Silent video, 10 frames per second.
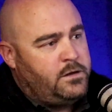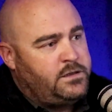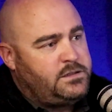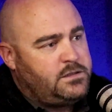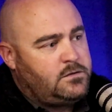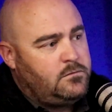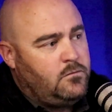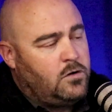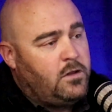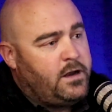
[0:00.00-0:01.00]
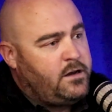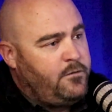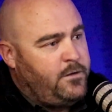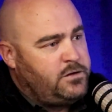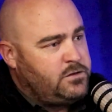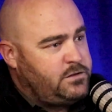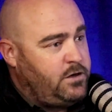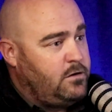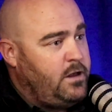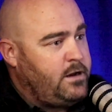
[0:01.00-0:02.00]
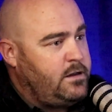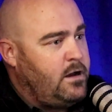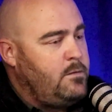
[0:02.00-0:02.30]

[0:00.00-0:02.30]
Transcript: Is we're elected officials. You're elected.